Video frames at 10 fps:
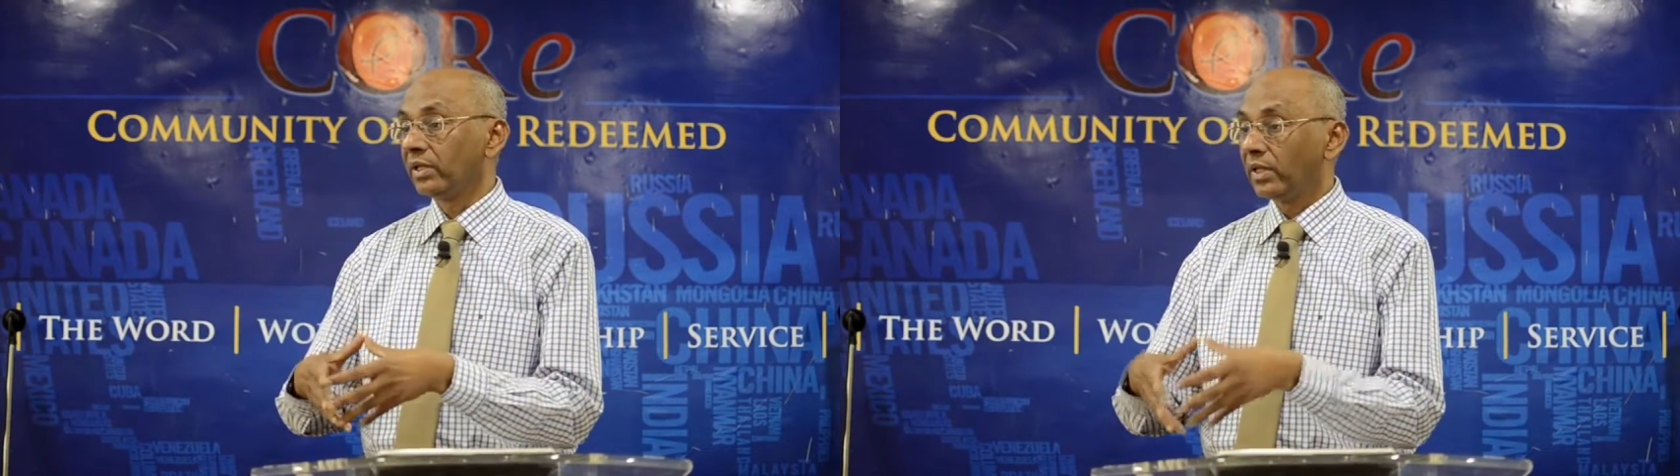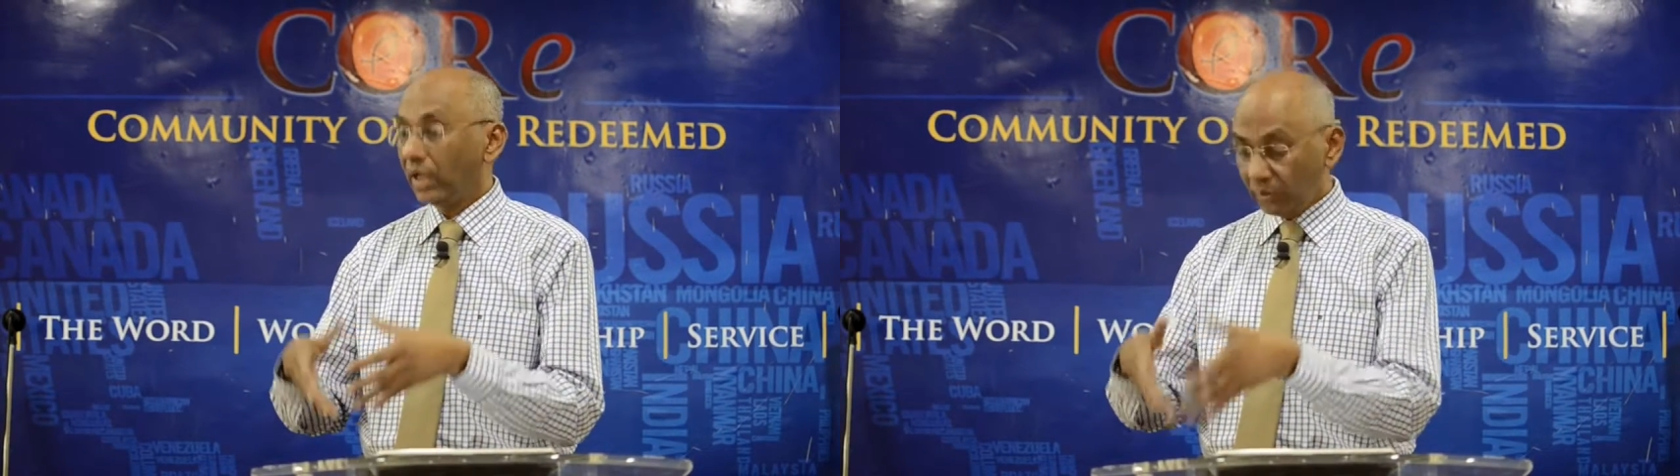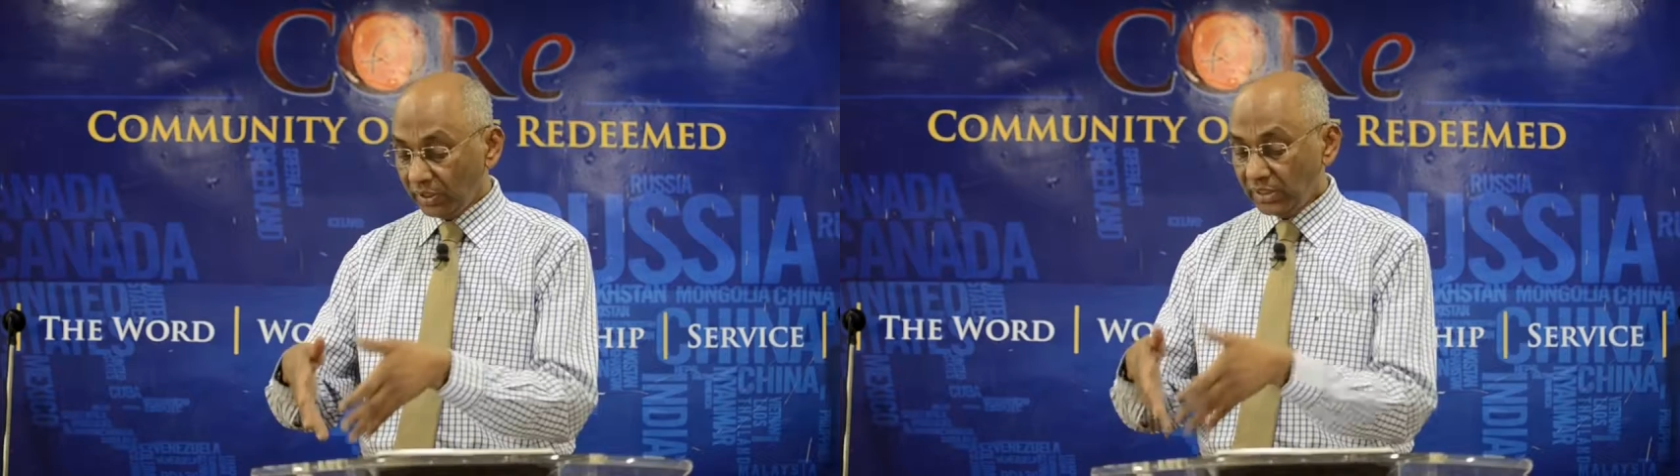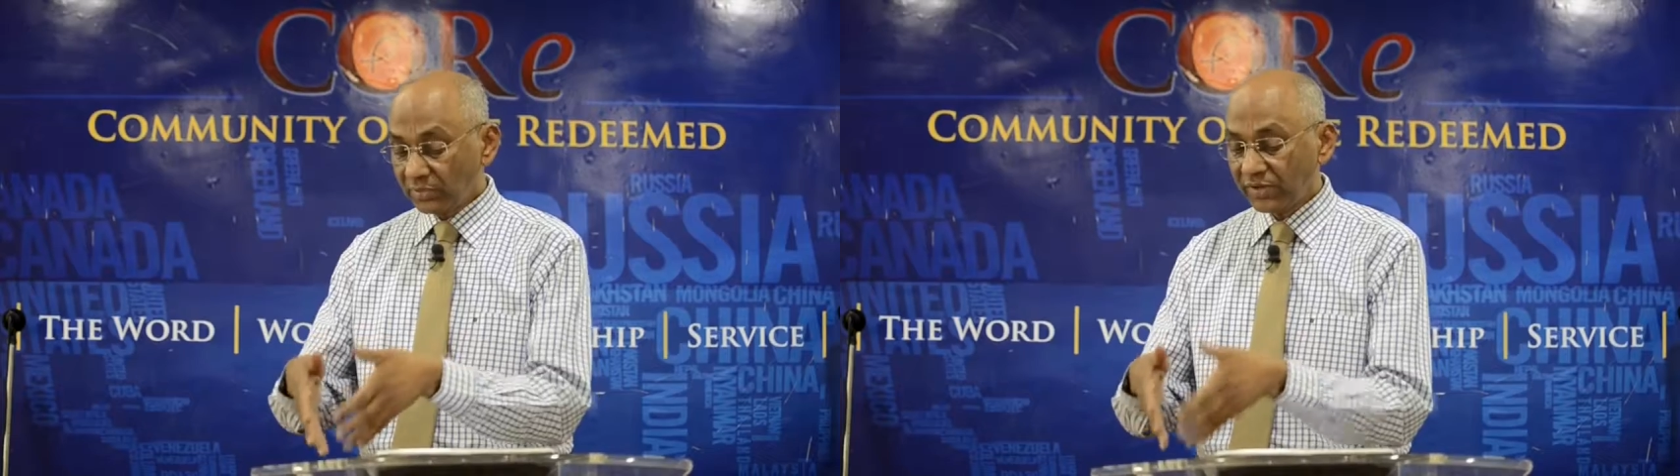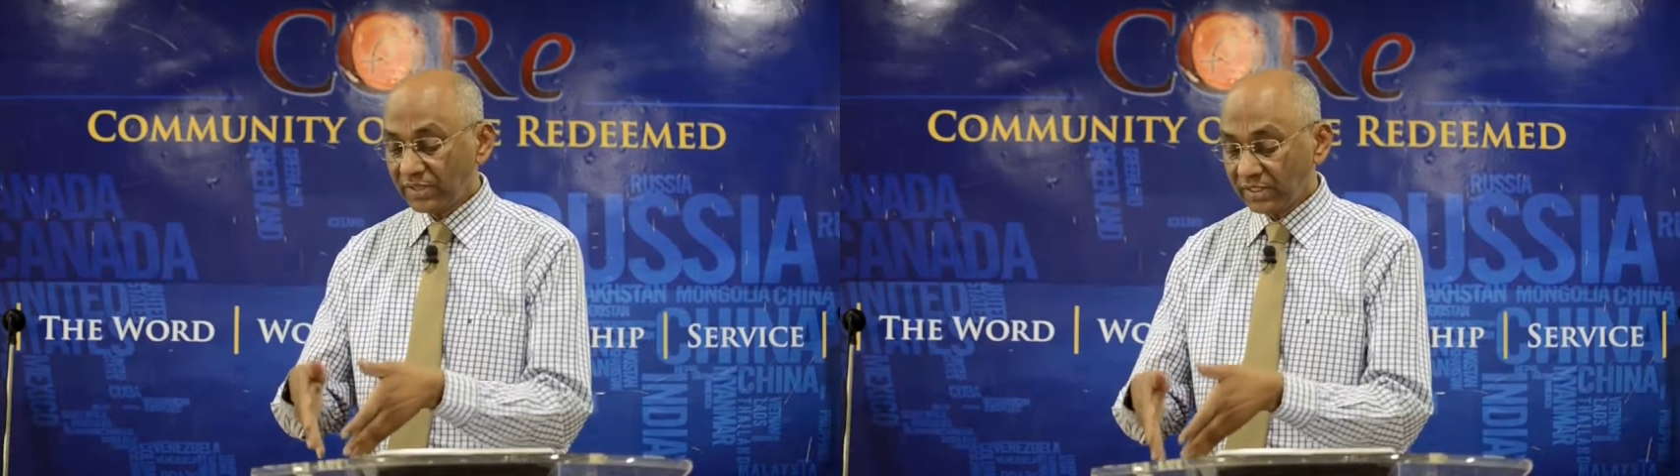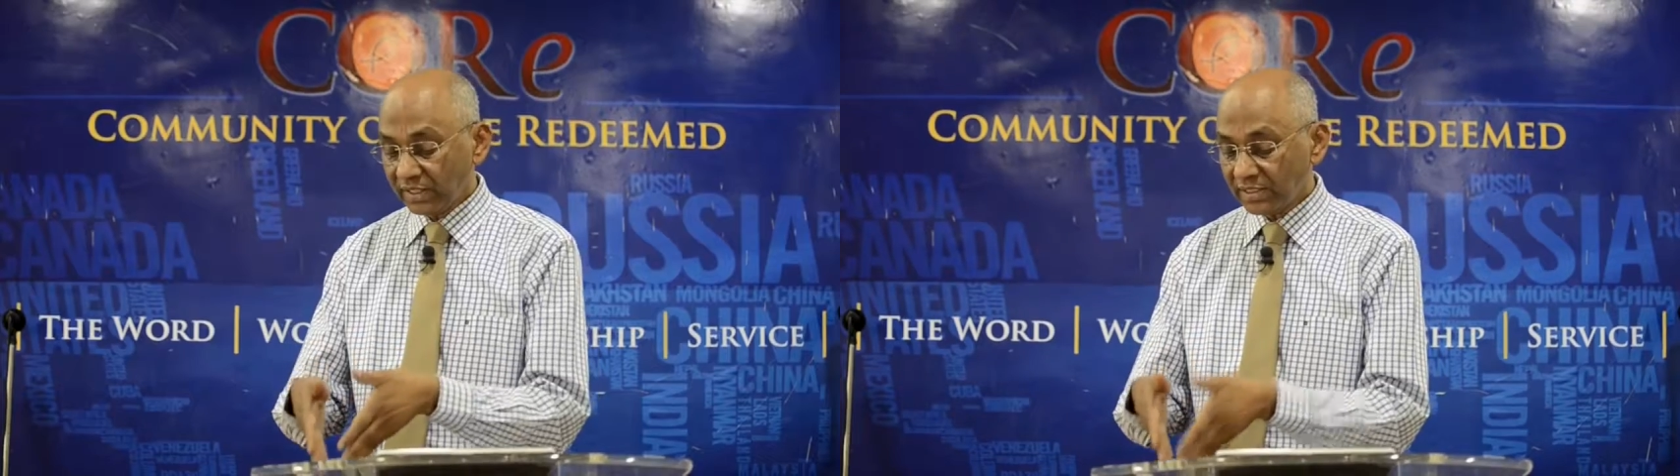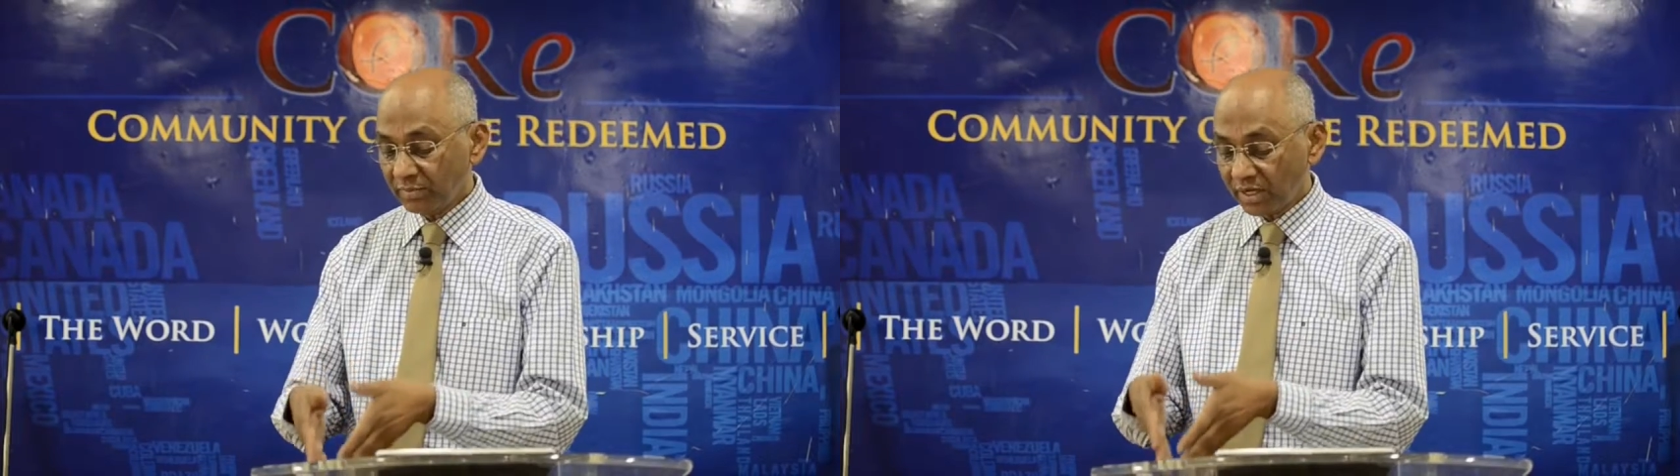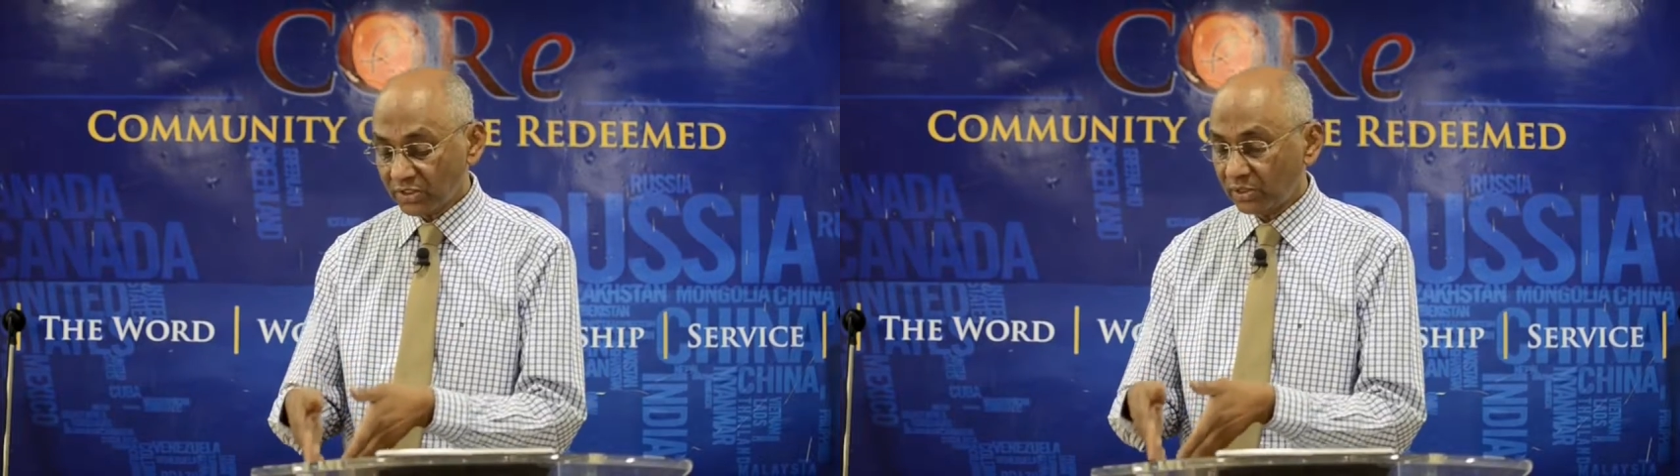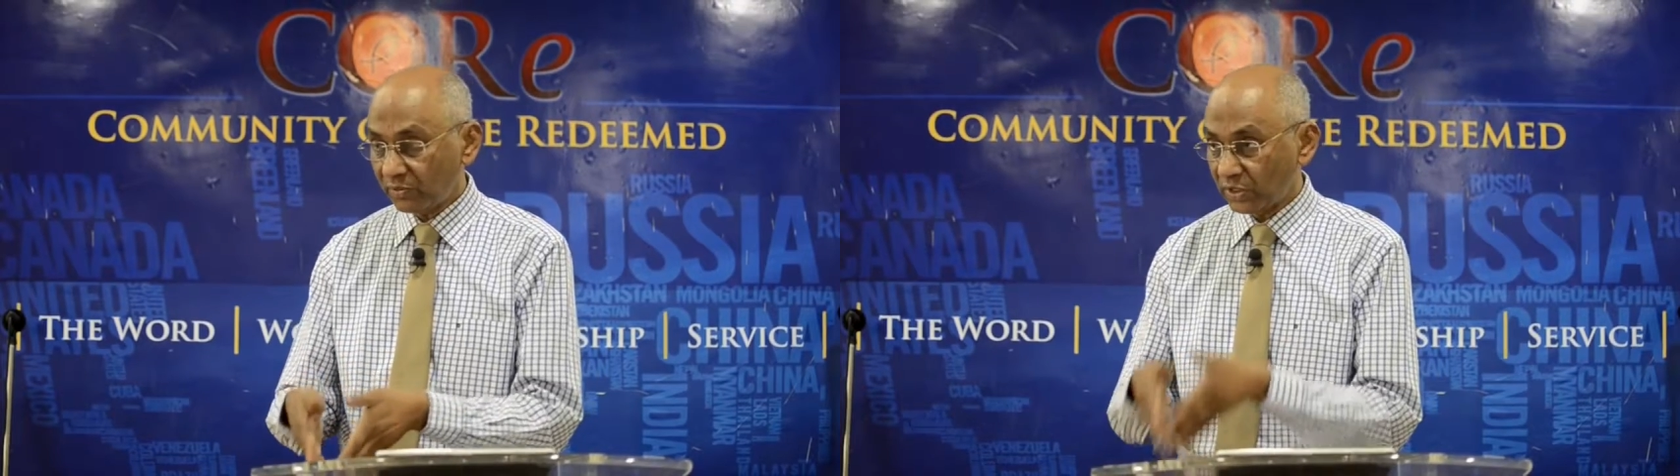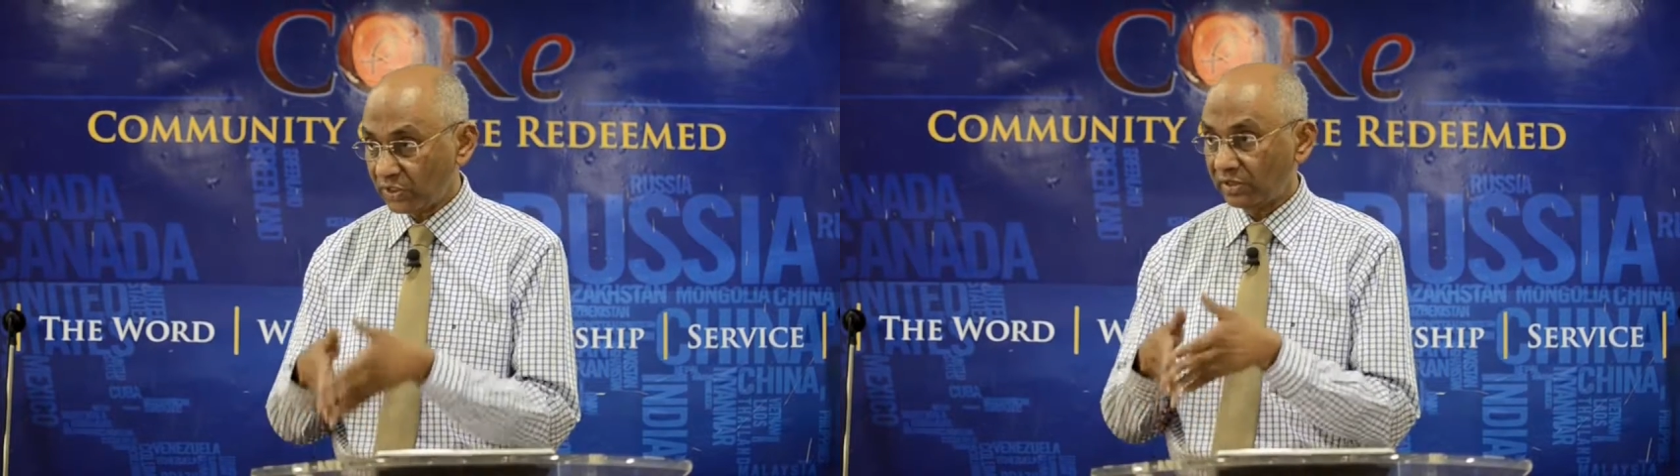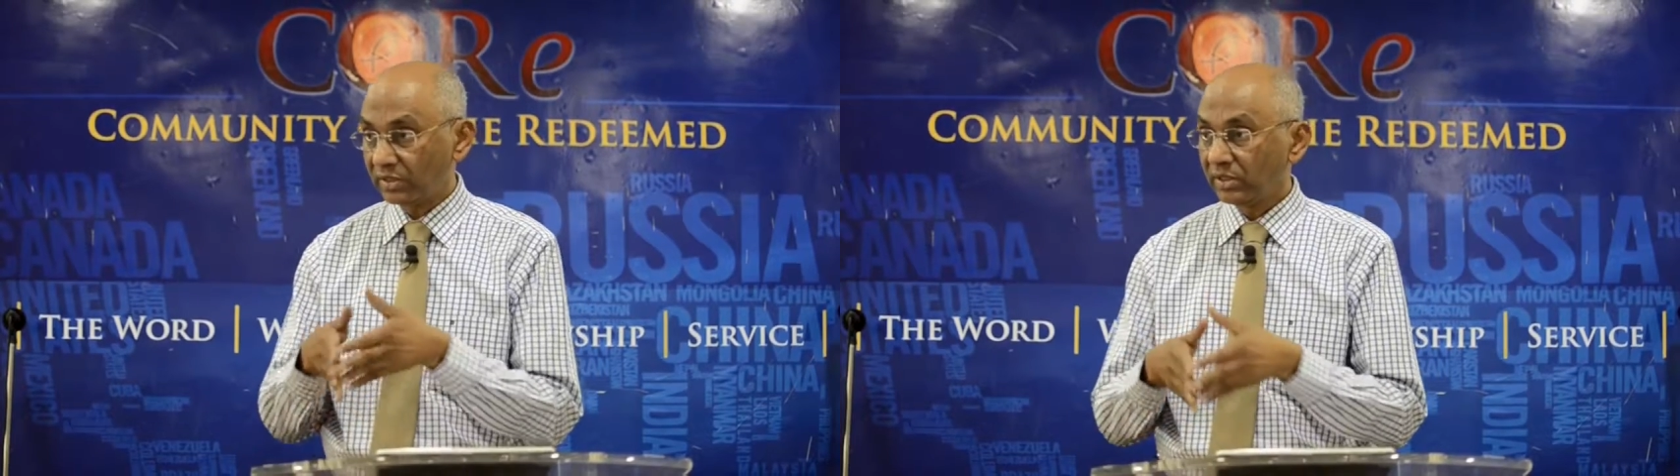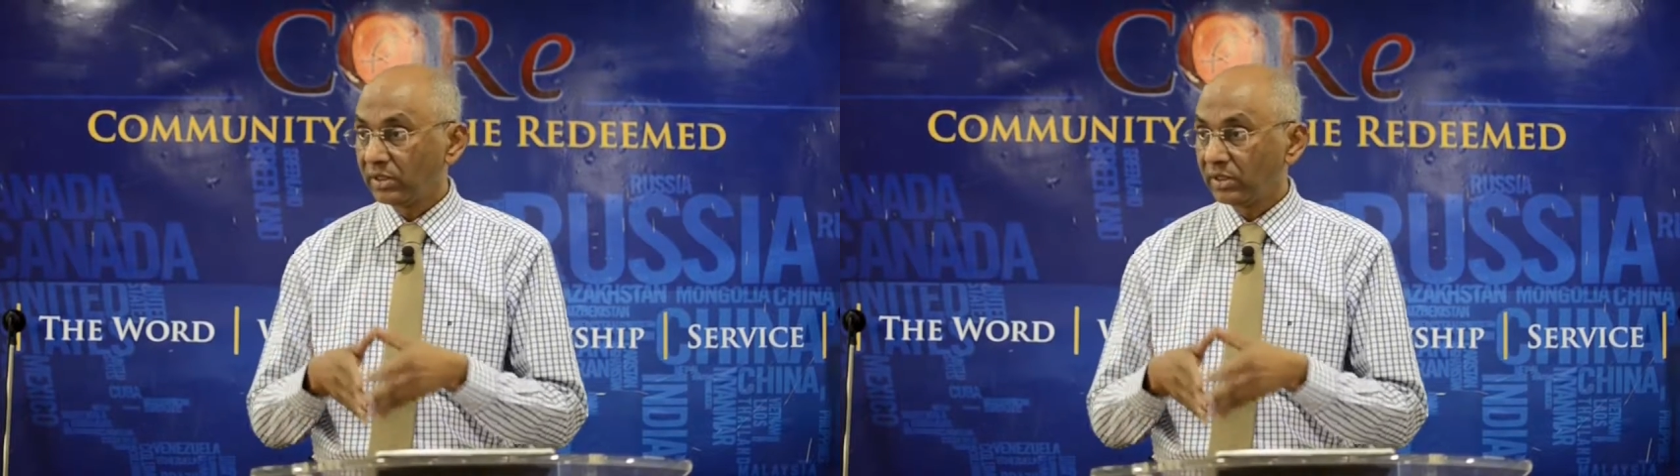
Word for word: Now he is facing a similar situation.